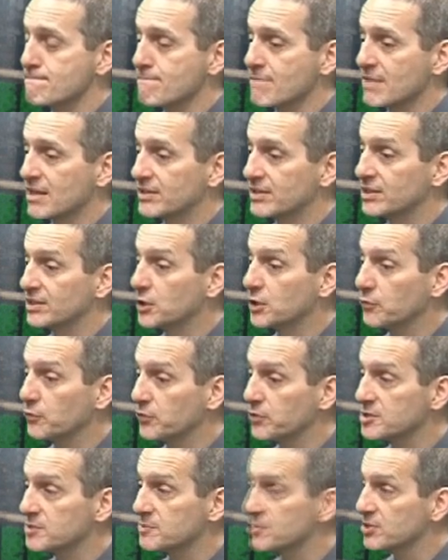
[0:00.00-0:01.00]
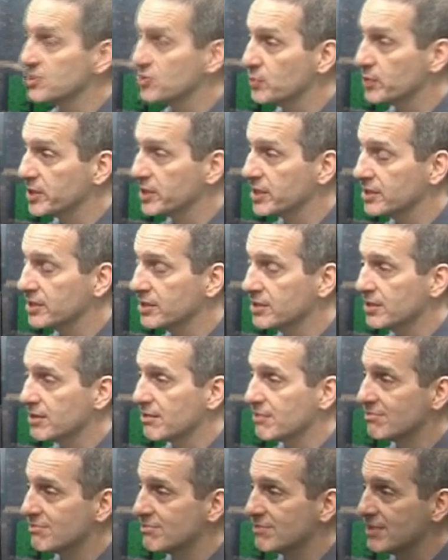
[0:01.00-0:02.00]
the difference between
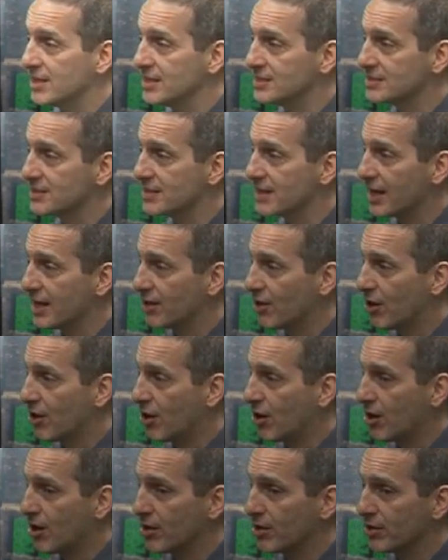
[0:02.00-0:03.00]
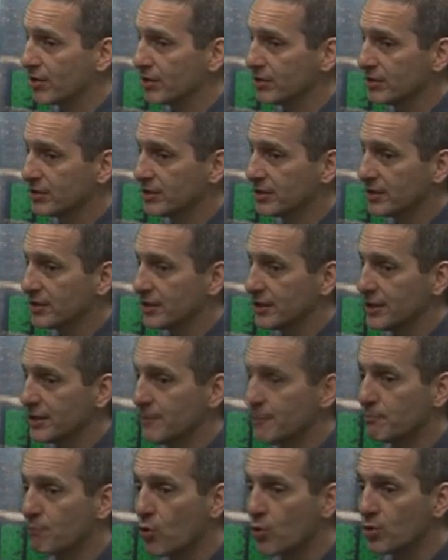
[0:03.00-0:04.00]
things that are
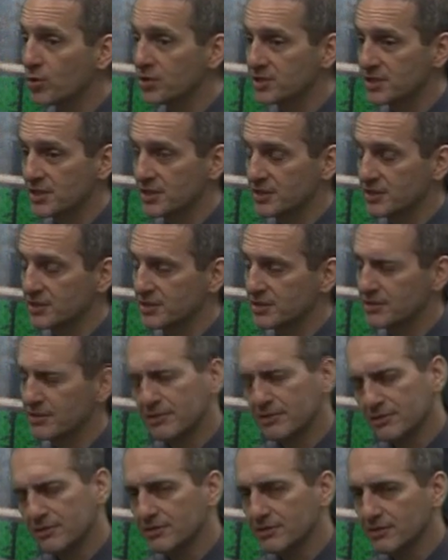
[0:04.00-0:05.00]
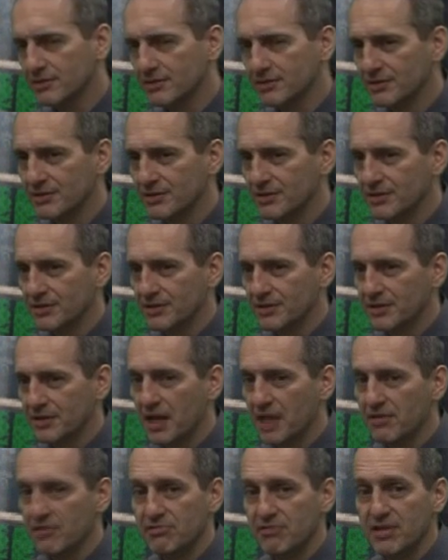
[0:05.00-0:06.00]
important
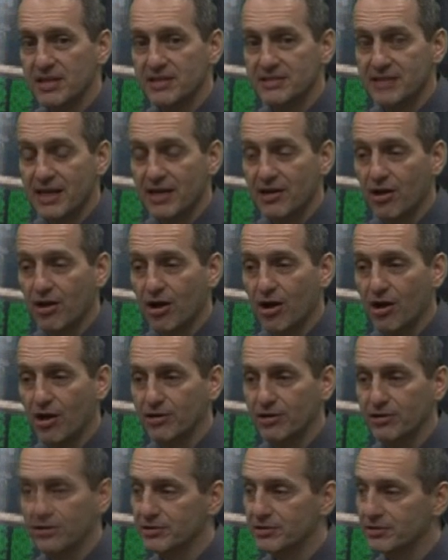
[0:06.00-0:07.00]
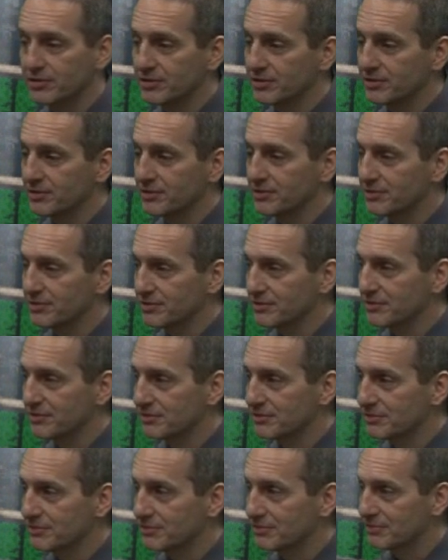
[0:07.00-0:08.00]
and things that are
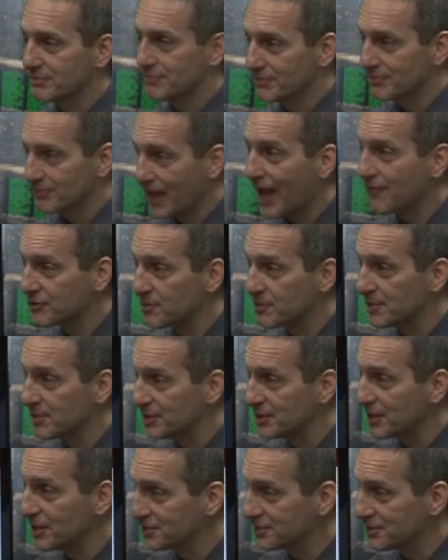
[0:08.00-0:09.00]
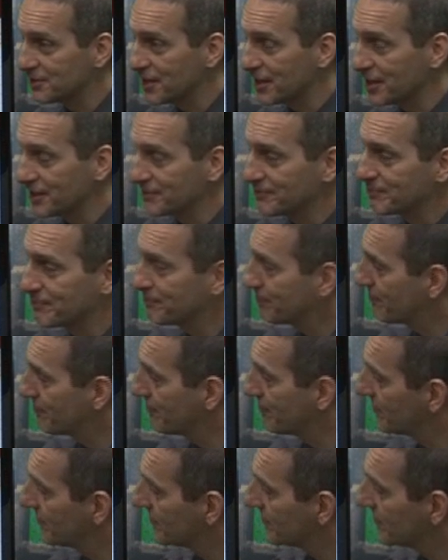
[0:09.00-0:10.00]
have to be done today.
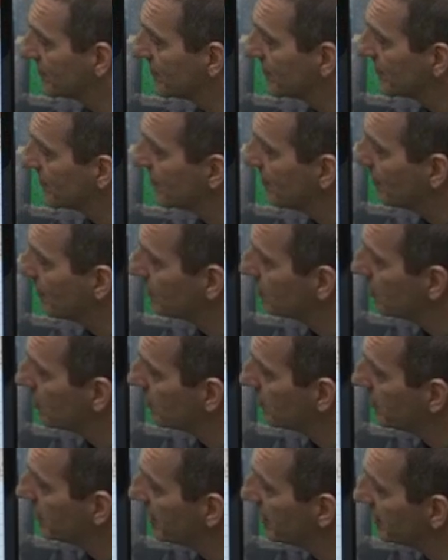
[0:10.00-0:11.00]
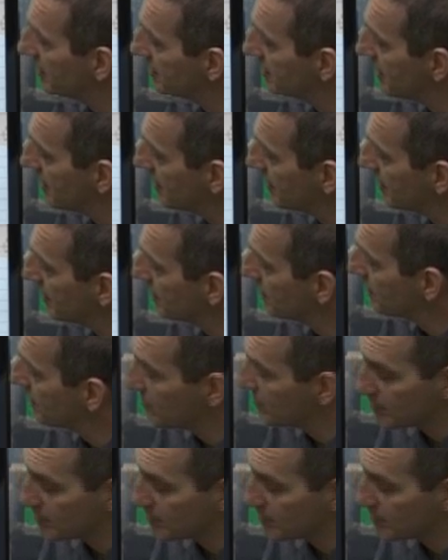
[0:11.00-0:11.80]
We'll talk about that in a second. Let's first